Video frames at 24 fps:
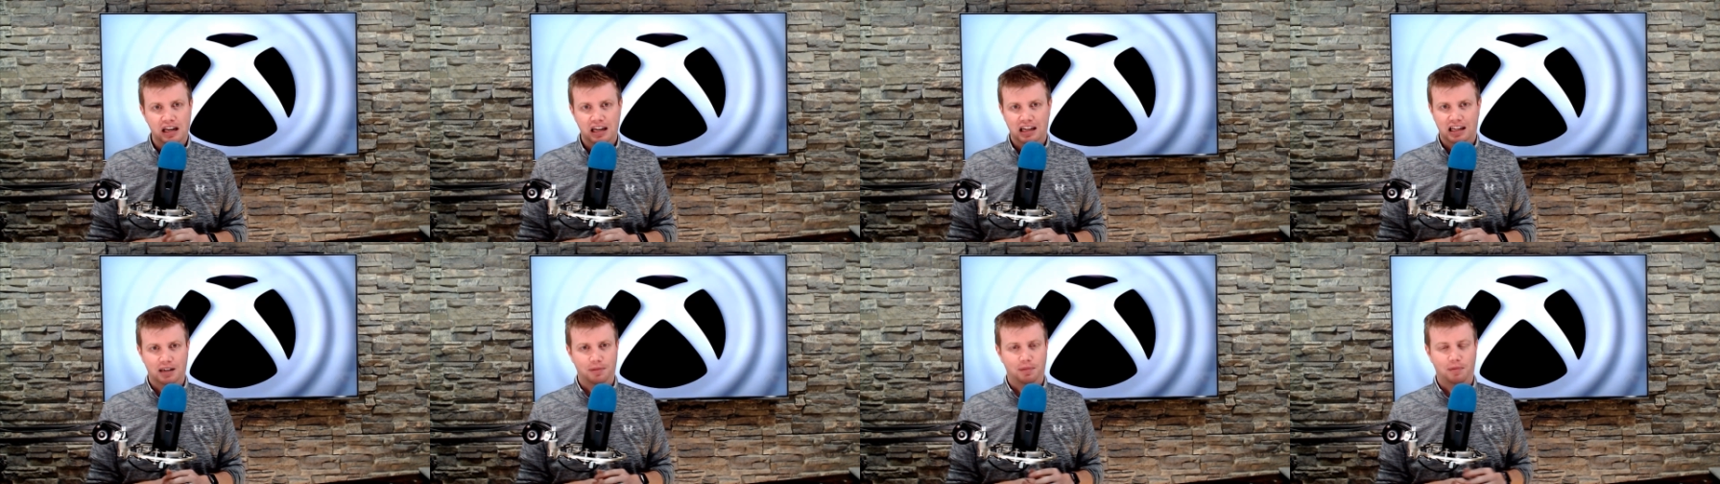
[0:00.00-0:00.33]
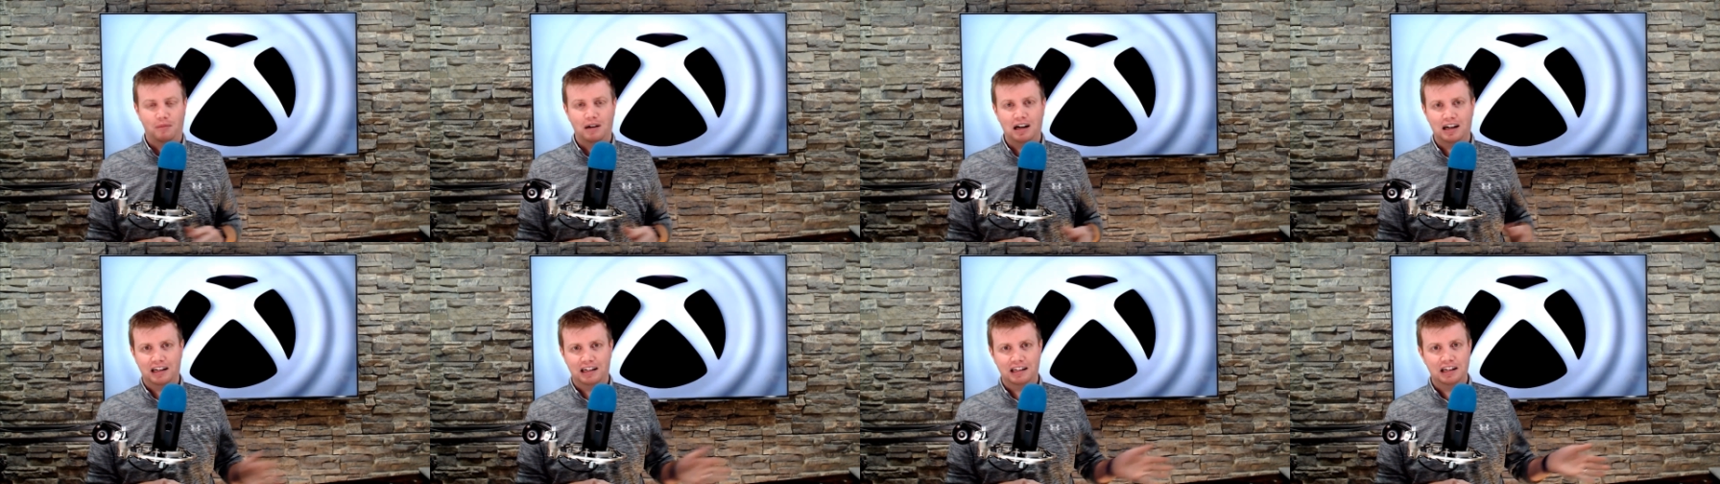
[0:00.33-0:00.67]
Keep in
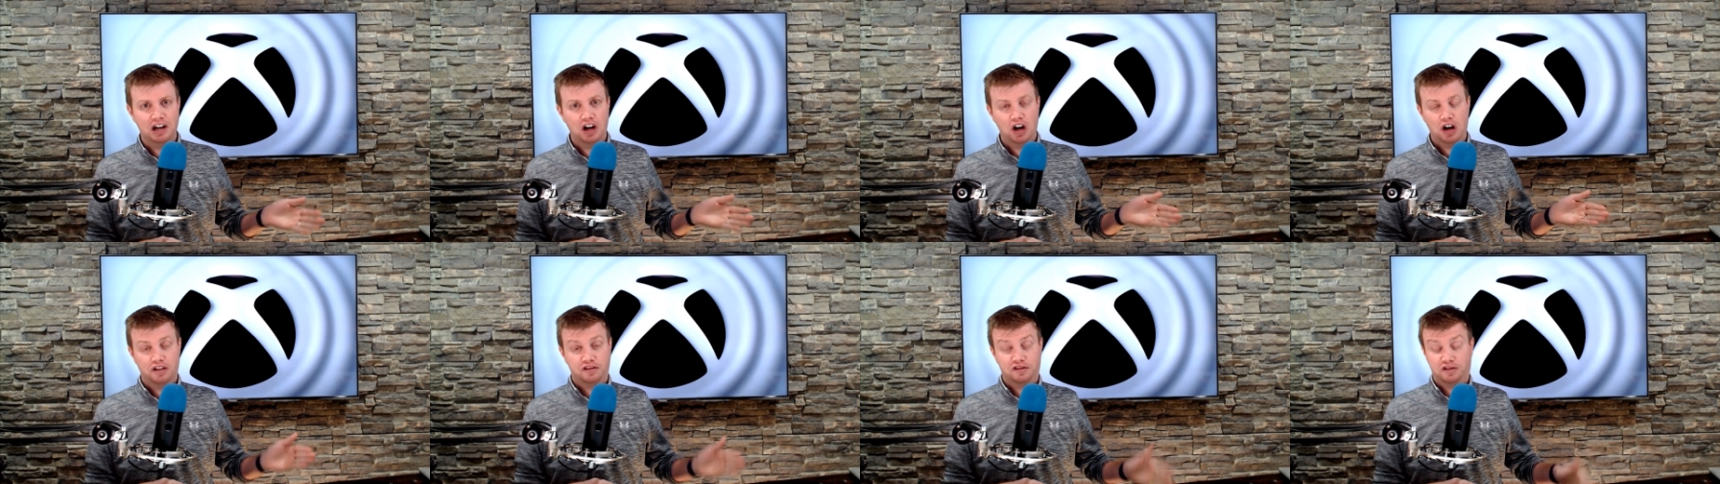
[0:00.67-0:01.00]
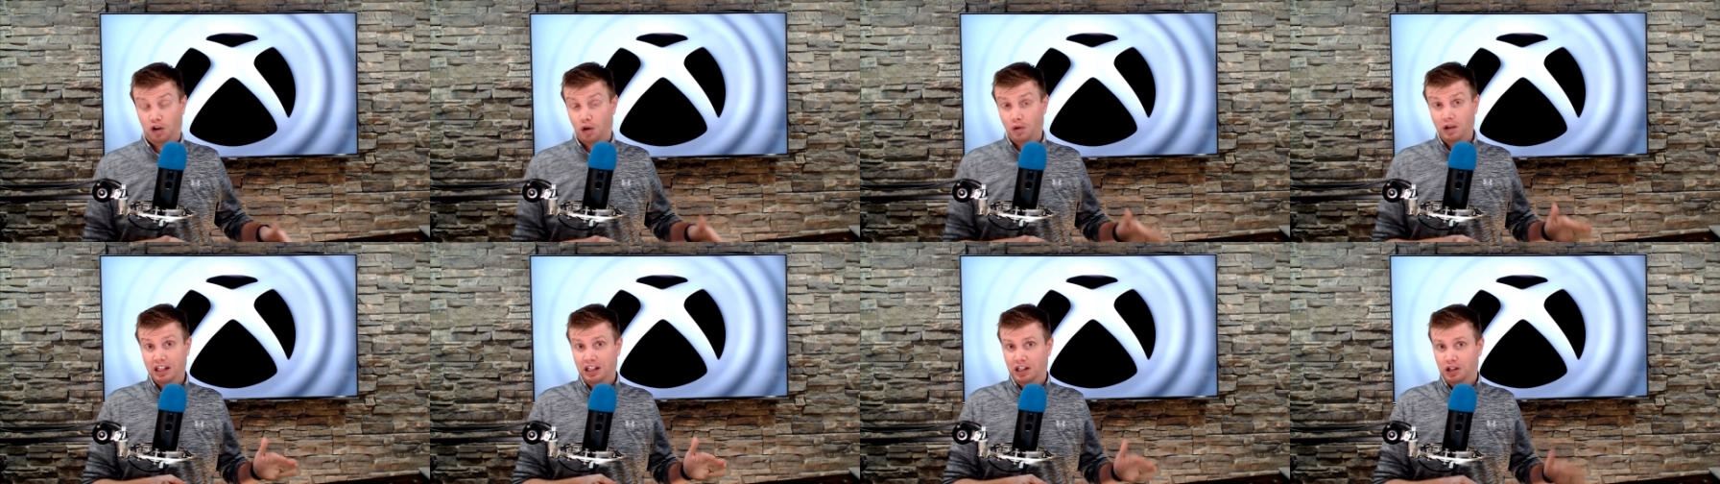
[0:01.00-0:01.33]
mind,
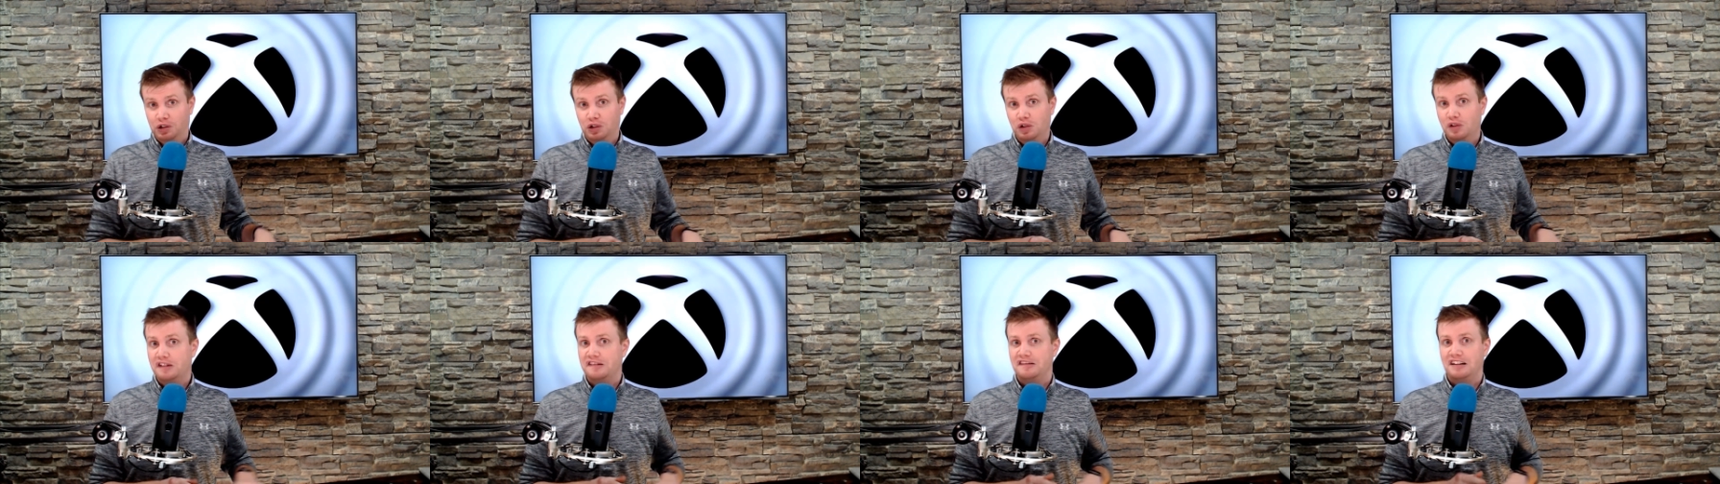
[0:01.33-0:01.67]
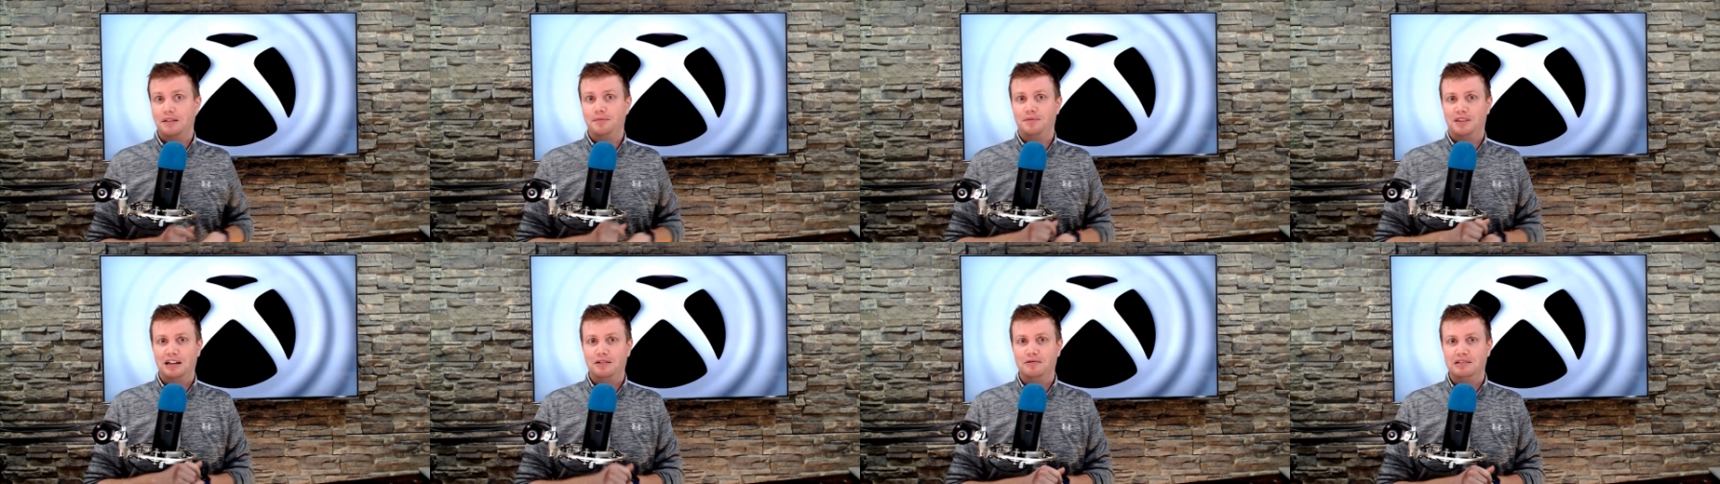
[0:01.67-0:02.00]
Sony could do the
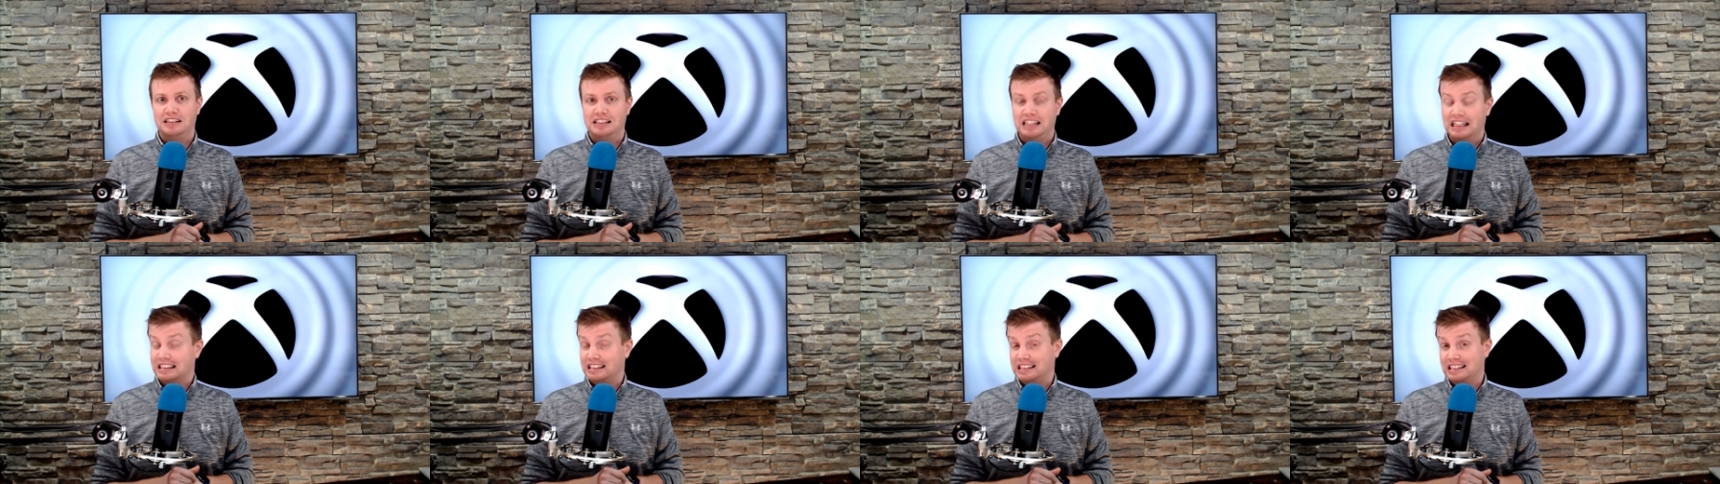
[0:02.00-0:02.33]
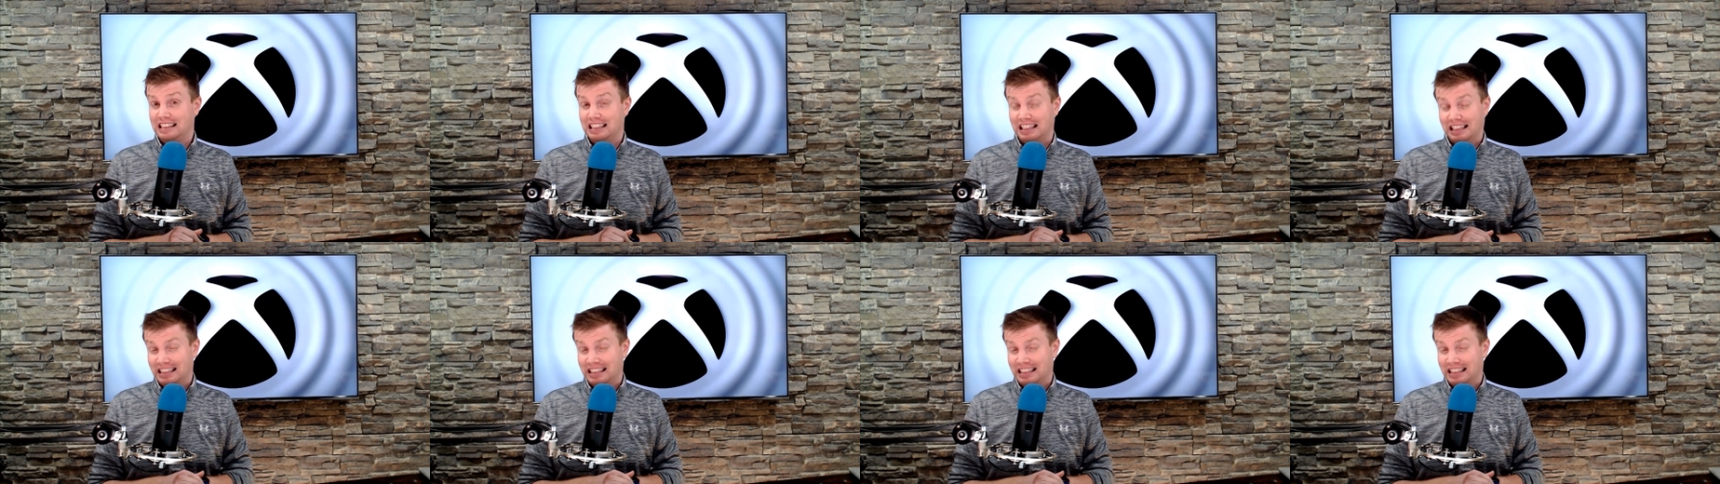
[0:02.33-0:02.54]
same thing with Destiny,